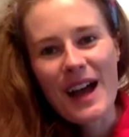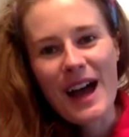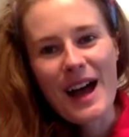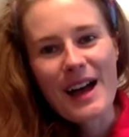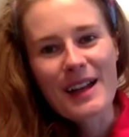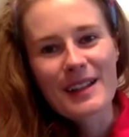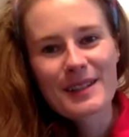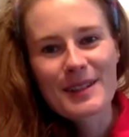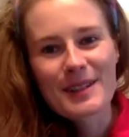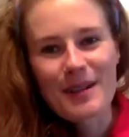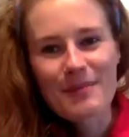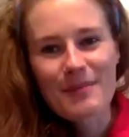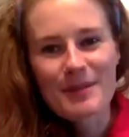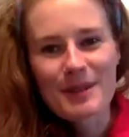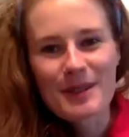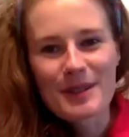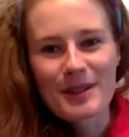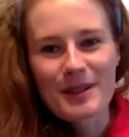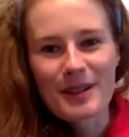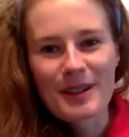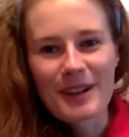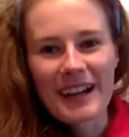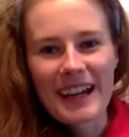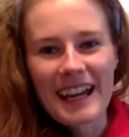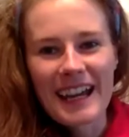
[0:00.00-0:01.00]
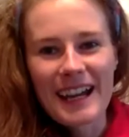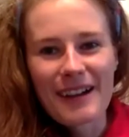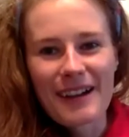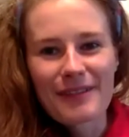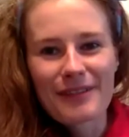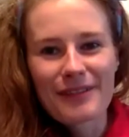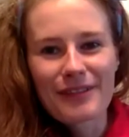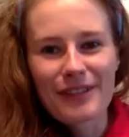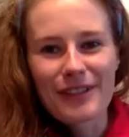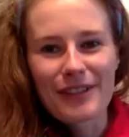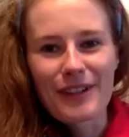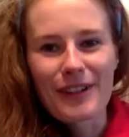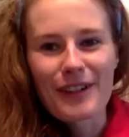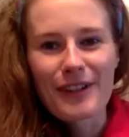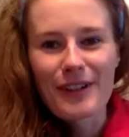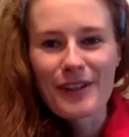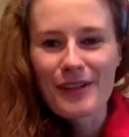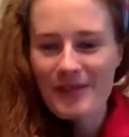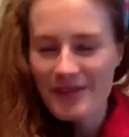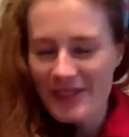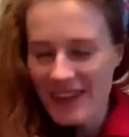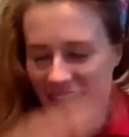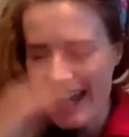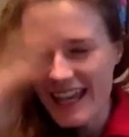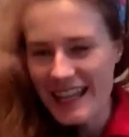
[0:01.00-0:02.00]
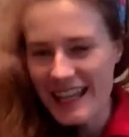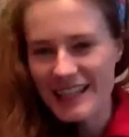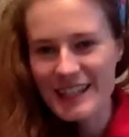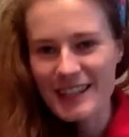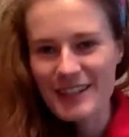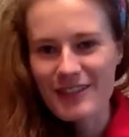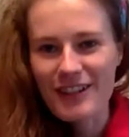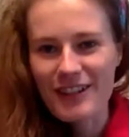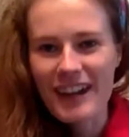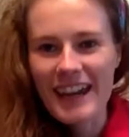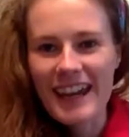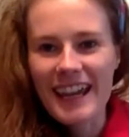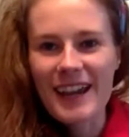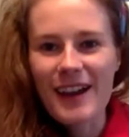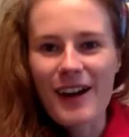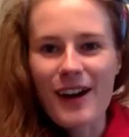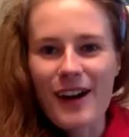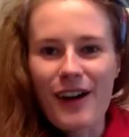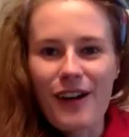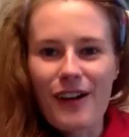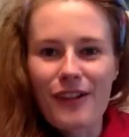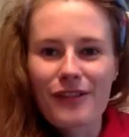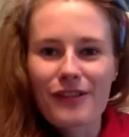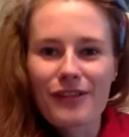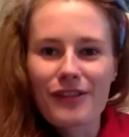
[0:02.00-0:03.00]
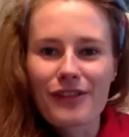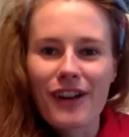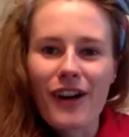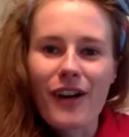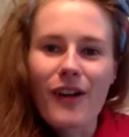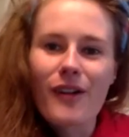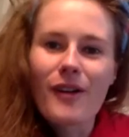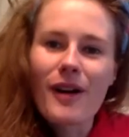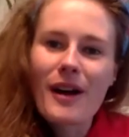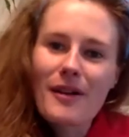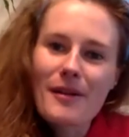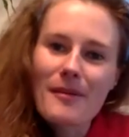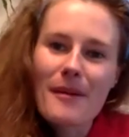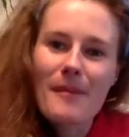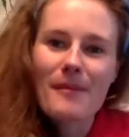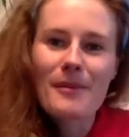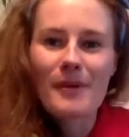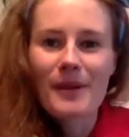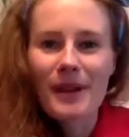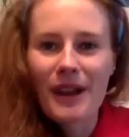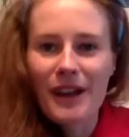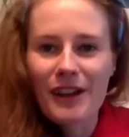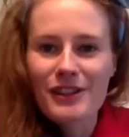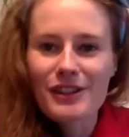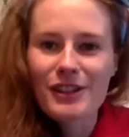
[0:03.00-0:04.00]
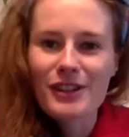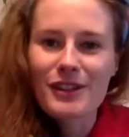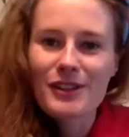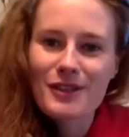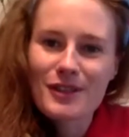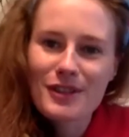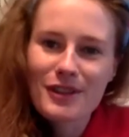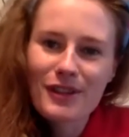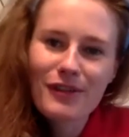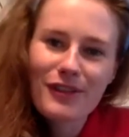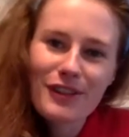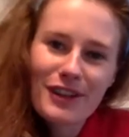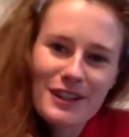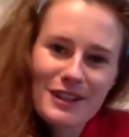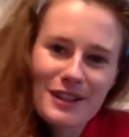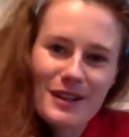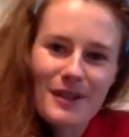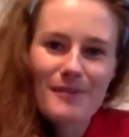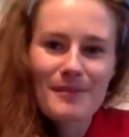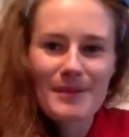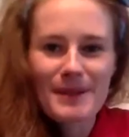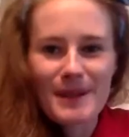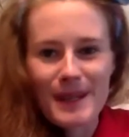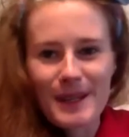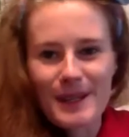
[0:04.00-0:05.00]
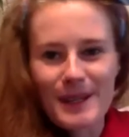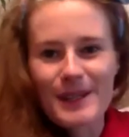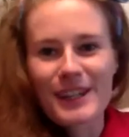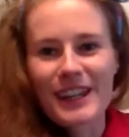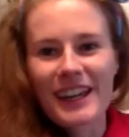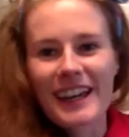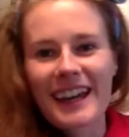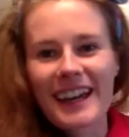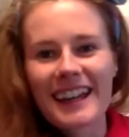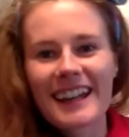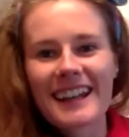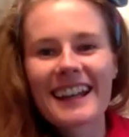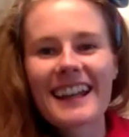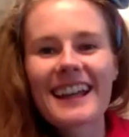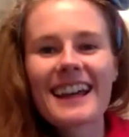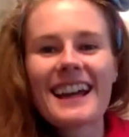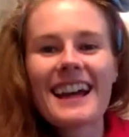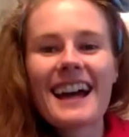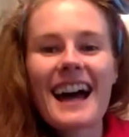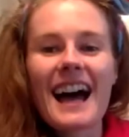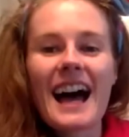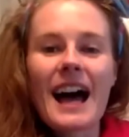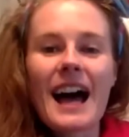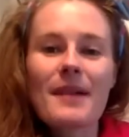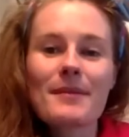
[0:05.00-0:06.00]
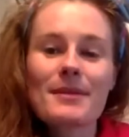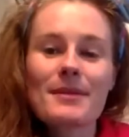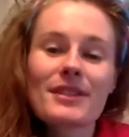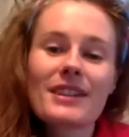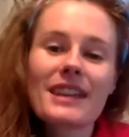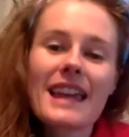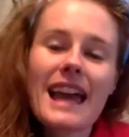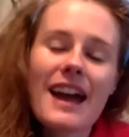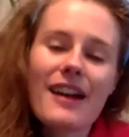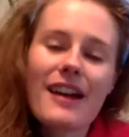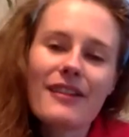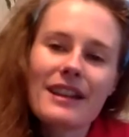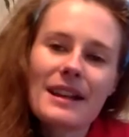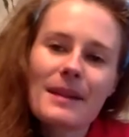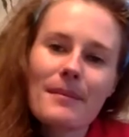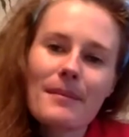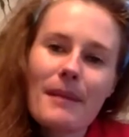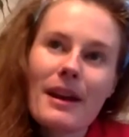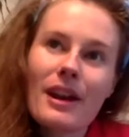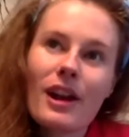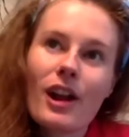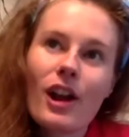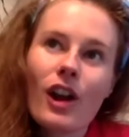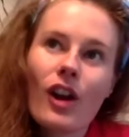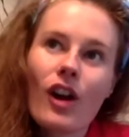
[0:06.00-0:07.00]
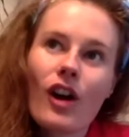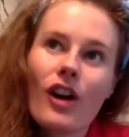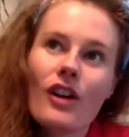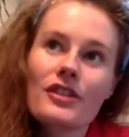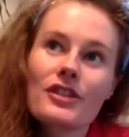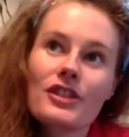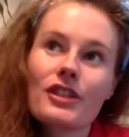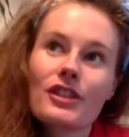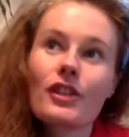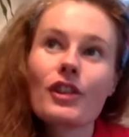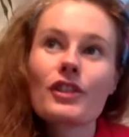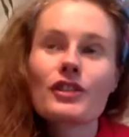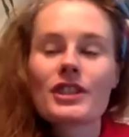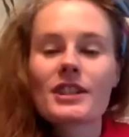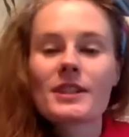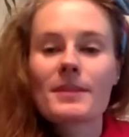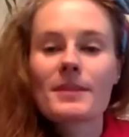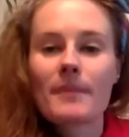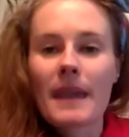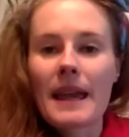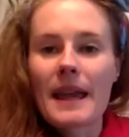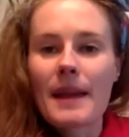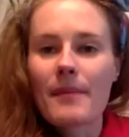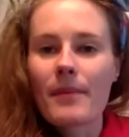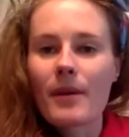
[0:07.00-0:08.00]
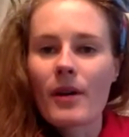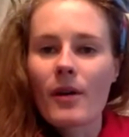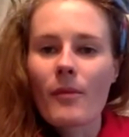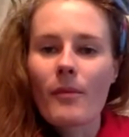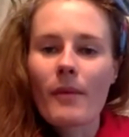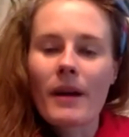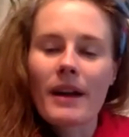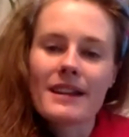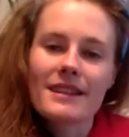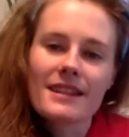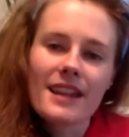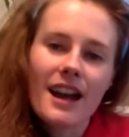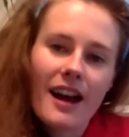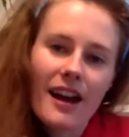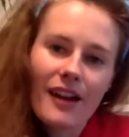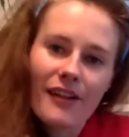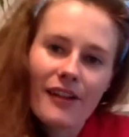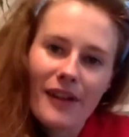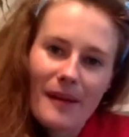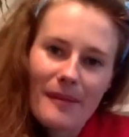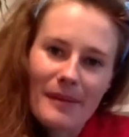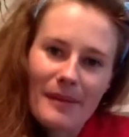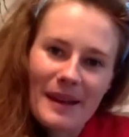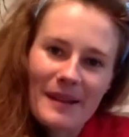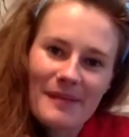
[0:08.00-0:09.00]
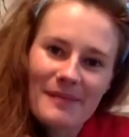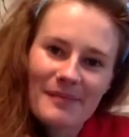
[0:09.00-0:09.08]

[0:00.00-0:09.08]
sob story or history of, I remember when I took you to your first competition. So yeah, it really meant a lot to not just me, but my entire family.